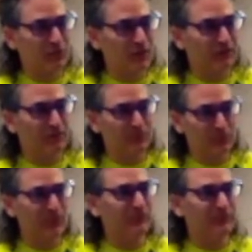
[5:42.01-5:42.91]

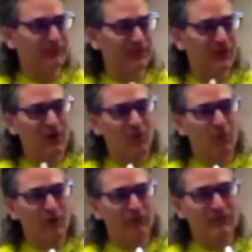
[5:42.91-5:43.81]
waterproof.
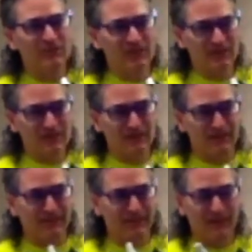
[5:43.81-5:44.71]
Water resistant
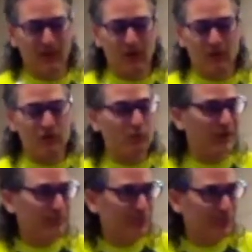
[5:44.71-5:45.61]
or
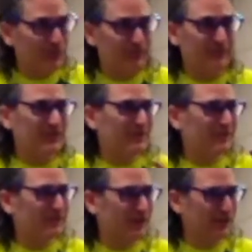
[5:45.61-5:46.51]
sweat proof, these are the
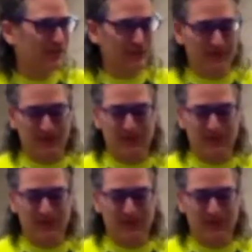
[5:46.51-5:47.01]
terms you're going